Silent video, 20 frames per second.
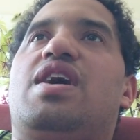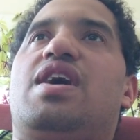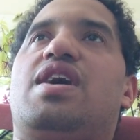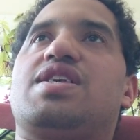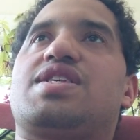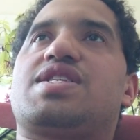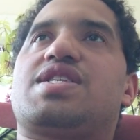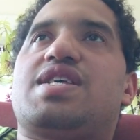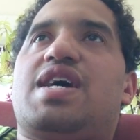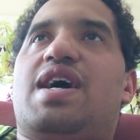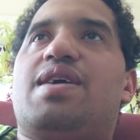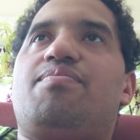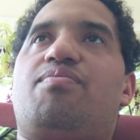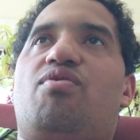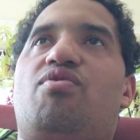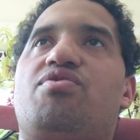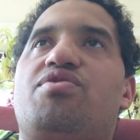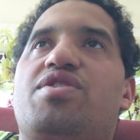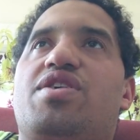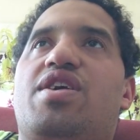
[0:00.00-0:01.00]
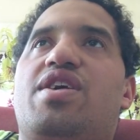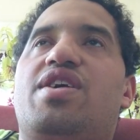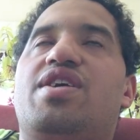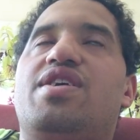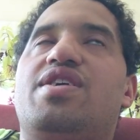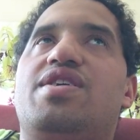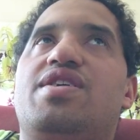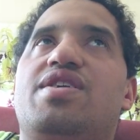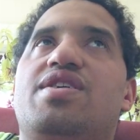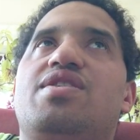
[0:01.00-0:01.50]
a cyborg
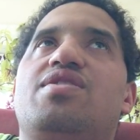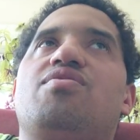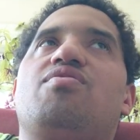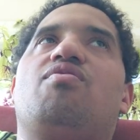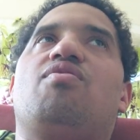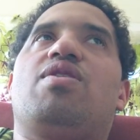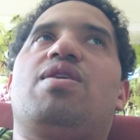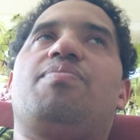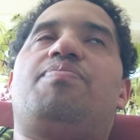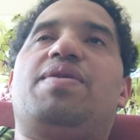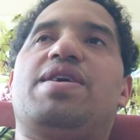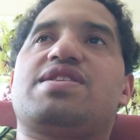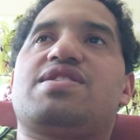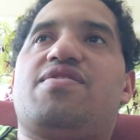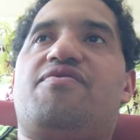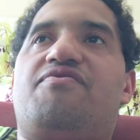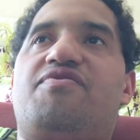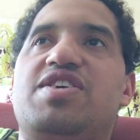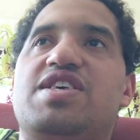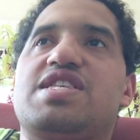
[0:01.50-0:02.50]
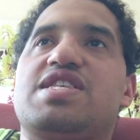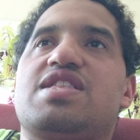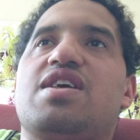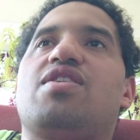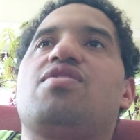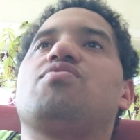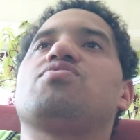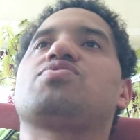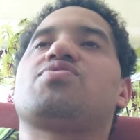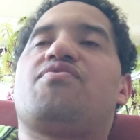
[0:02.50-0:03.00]
or a
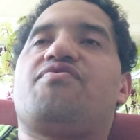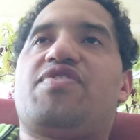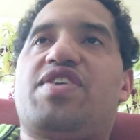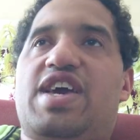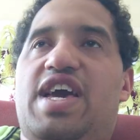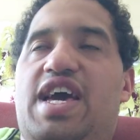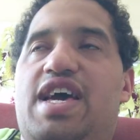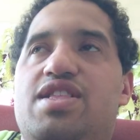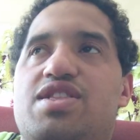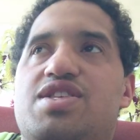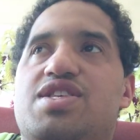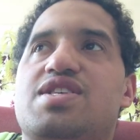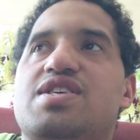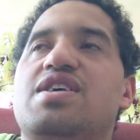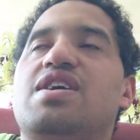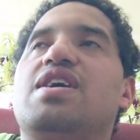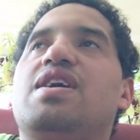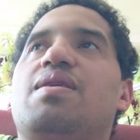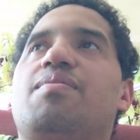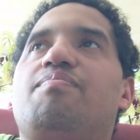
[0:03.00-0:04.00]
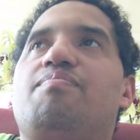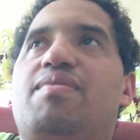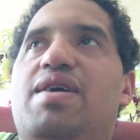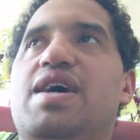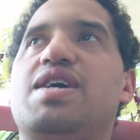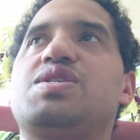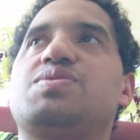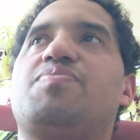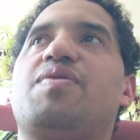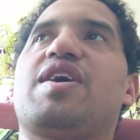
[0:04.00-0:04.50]
pacifista or something else.
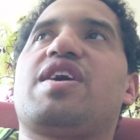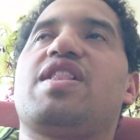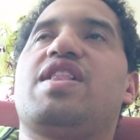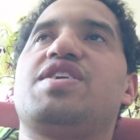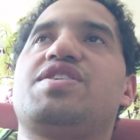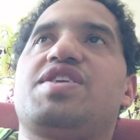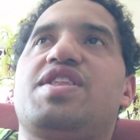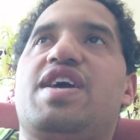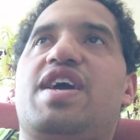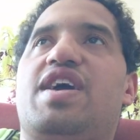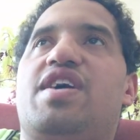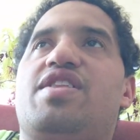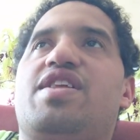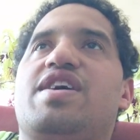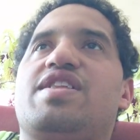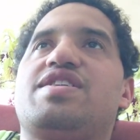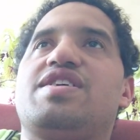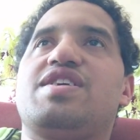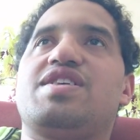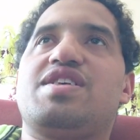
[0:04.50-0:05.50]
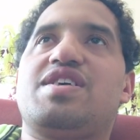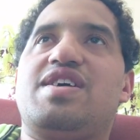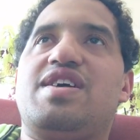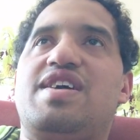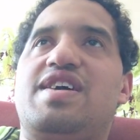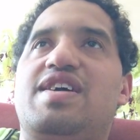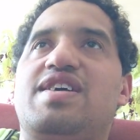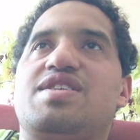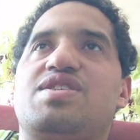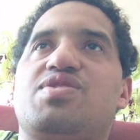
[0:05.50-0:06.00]
My speculation here that
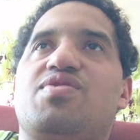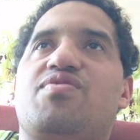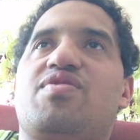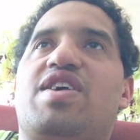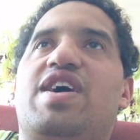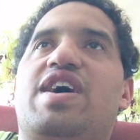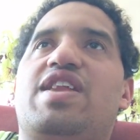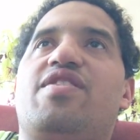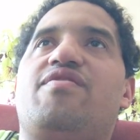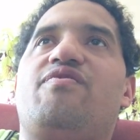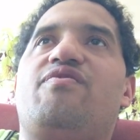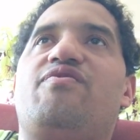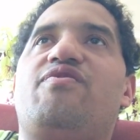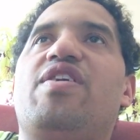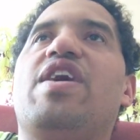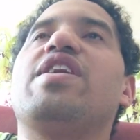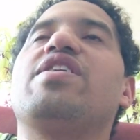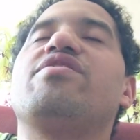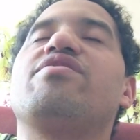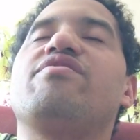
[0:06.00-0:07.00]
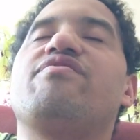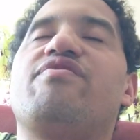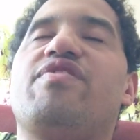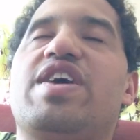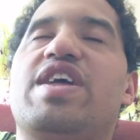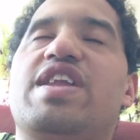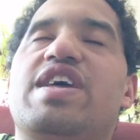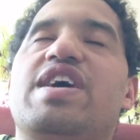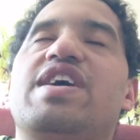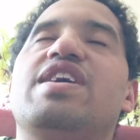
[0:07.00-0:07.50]
is some kind of very,
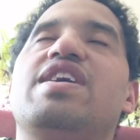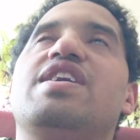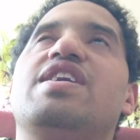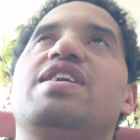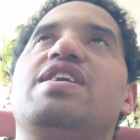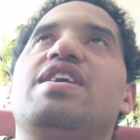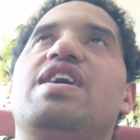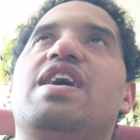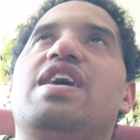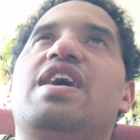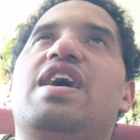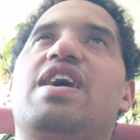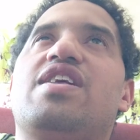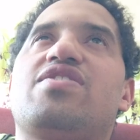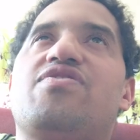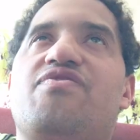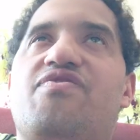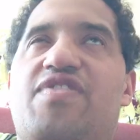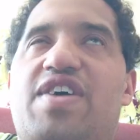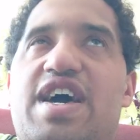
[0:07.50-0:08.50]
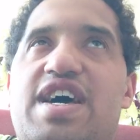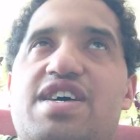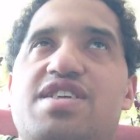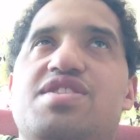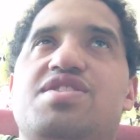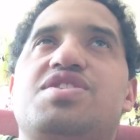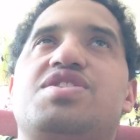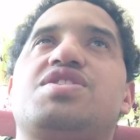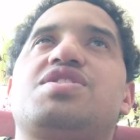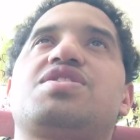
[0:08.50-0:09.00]
very
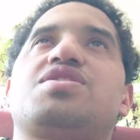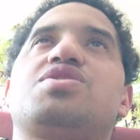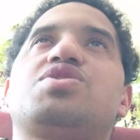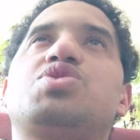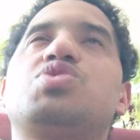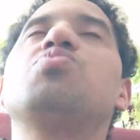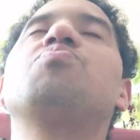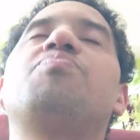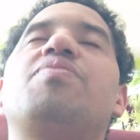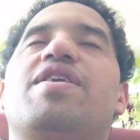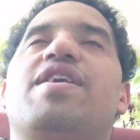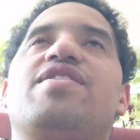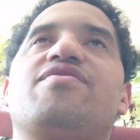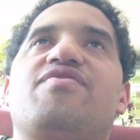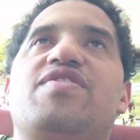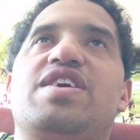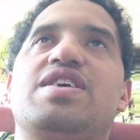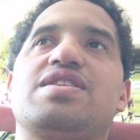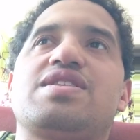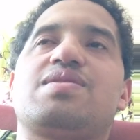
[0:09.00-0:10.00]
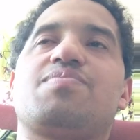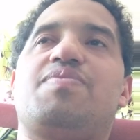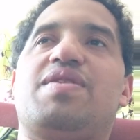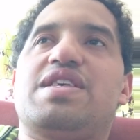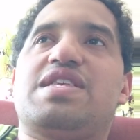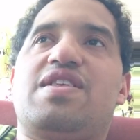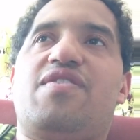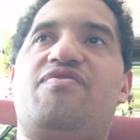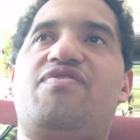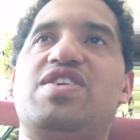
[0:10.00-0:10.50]
advanced, super advanced
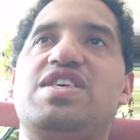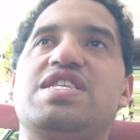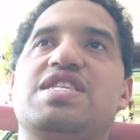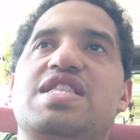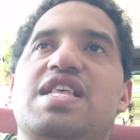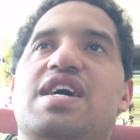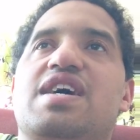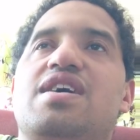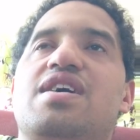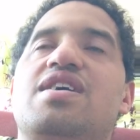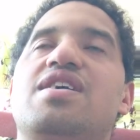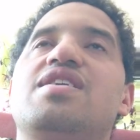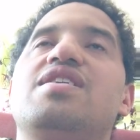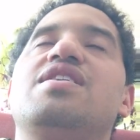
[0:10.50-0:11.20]
pacifista